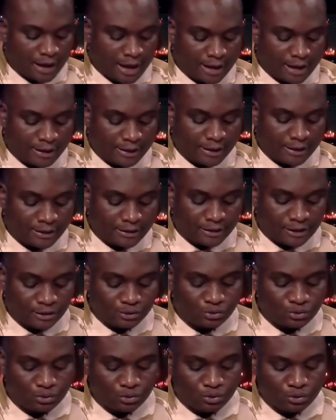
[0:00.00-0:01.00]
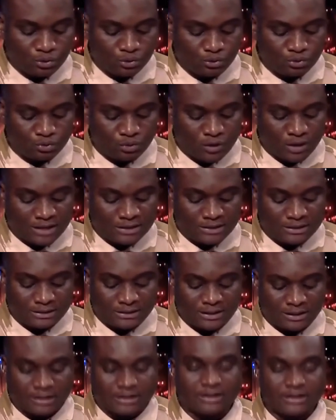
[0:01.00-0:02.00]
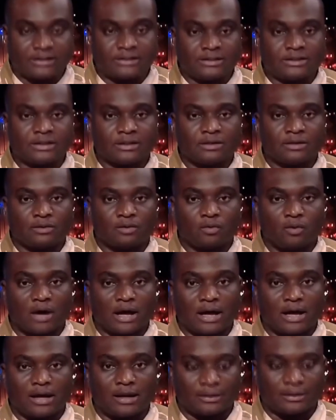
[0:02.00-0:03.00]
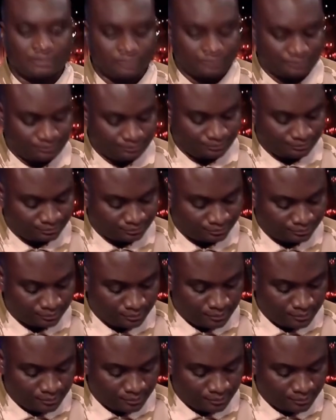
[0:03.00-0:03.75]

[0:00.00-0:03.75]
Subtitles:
Authorities are closely monitoring the situation and will keep the public